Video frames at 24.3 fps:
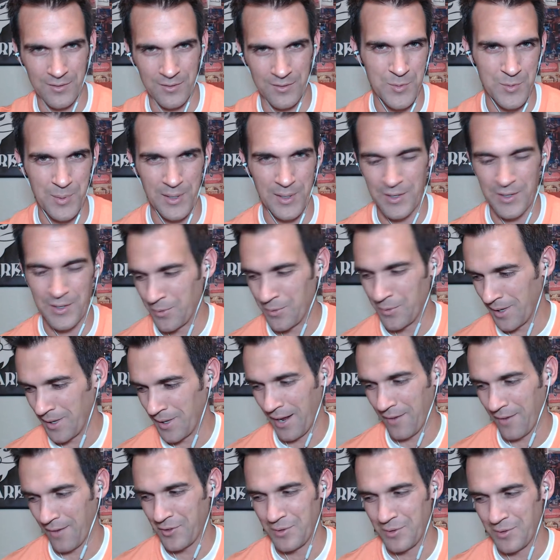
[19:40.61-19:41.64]
to speak to you
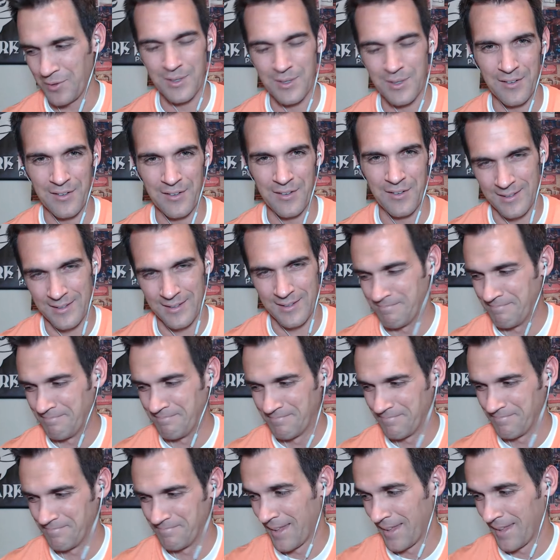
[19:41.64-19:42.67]
again after you leave. And
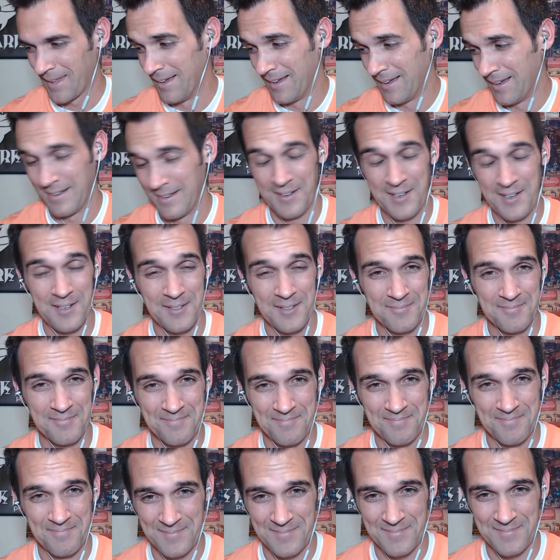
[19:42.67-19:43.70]
no.
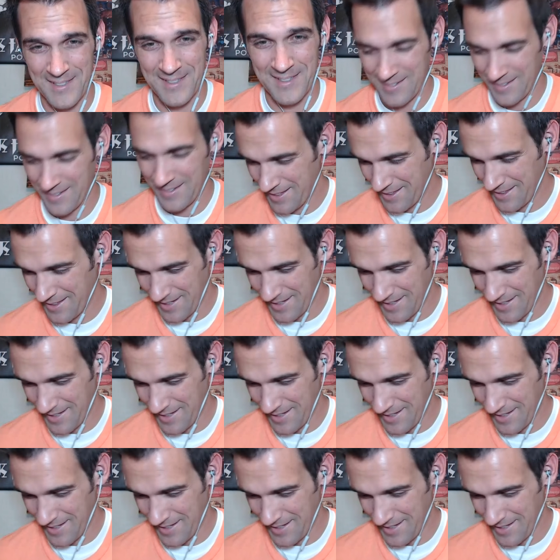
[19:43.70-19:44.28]
nothing